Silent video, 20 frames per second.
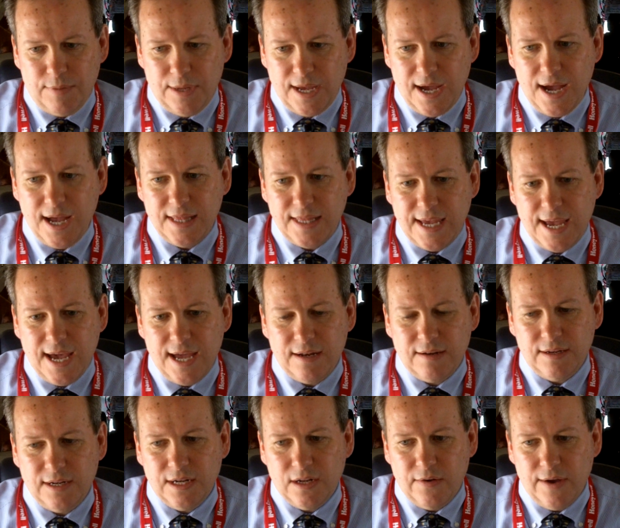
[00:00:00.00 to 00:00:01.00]
Beyond
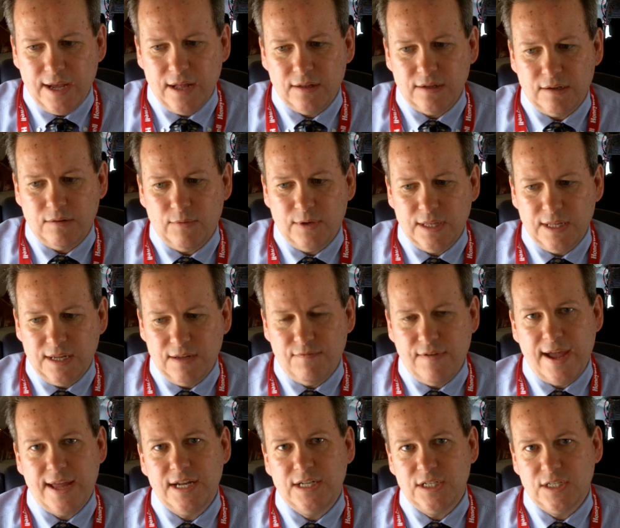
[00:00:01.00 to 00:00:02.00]
that, one of the
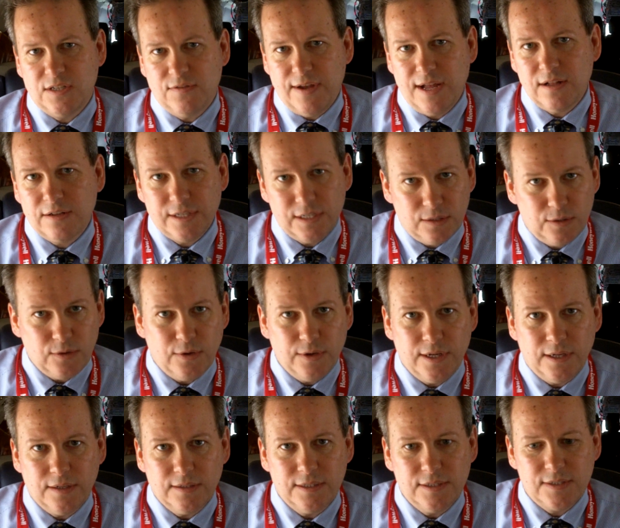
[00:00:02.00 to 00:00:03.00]
advantages of algal
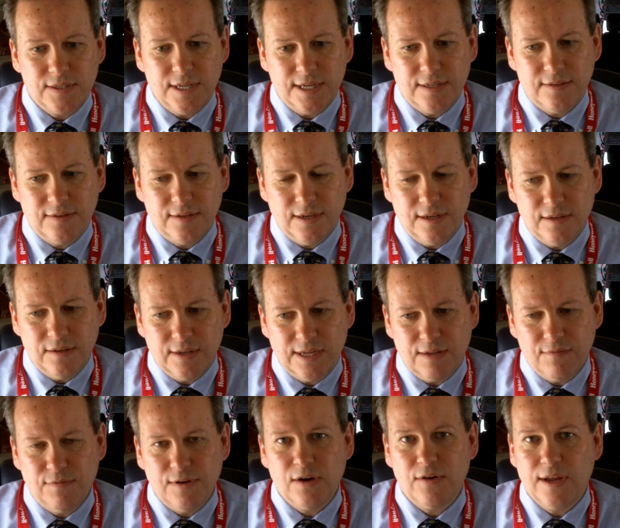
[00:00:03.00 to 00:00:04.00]
oil is that you
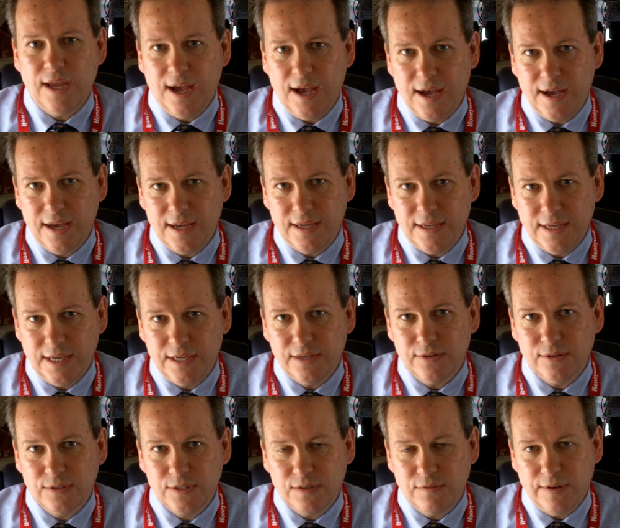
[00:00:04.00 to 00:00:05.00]
get very high
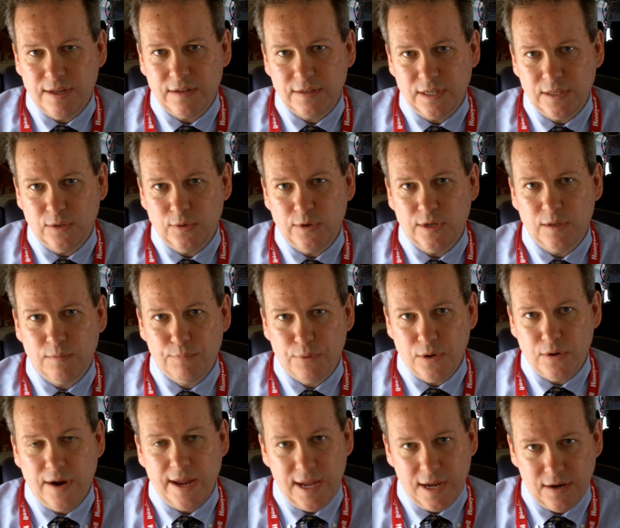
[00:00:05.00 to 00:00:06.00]
yields of algal oil
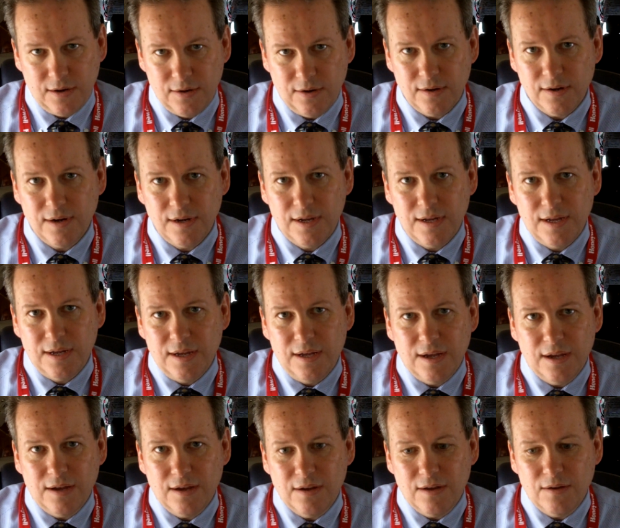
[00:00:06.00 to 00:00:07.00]
per acre,
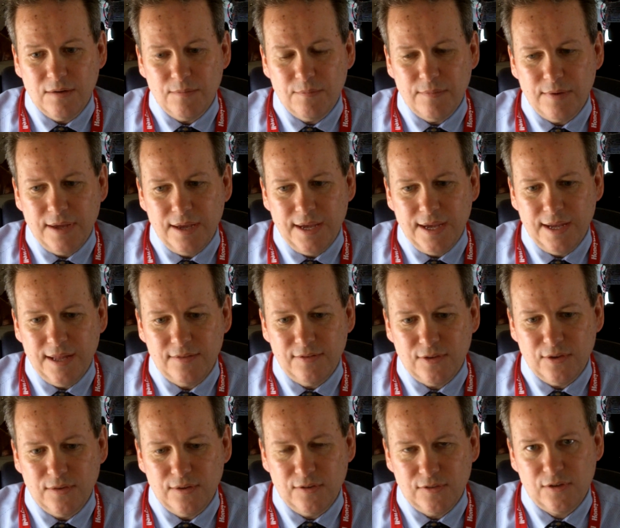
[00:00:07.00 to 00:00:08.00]
and
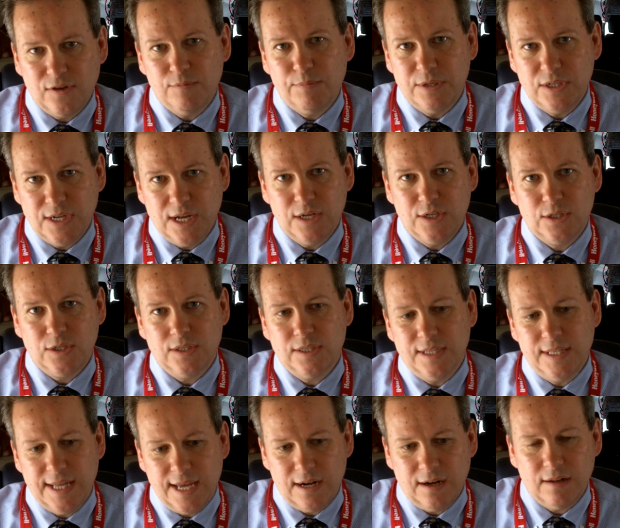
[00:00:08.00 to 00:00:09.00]
so there's good
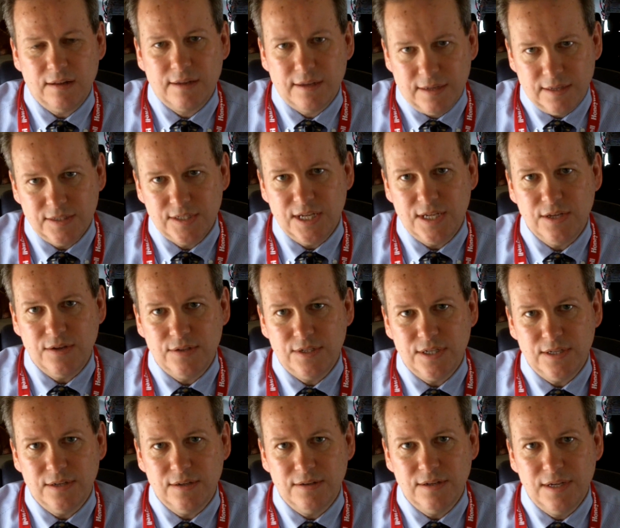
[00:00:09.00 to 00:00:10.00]
potential, and that'll continue
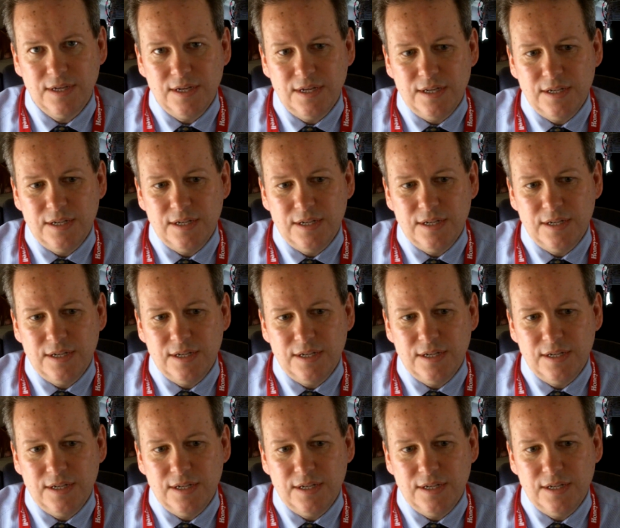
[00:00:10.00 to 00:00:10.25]
to